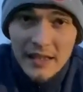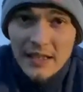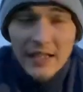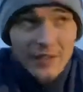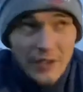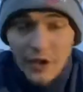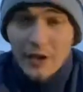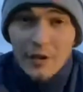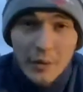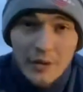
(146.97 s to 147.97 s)
and if you don't hit
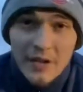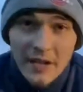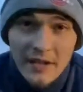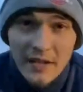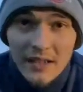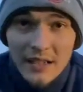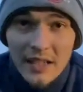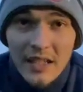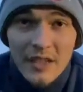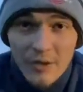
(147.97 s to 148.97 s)
the ball in the centre,
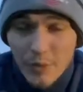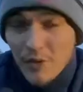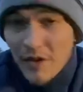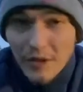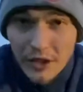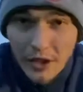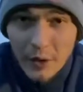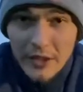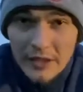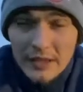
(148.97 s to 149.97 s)
the ball's never going to go in.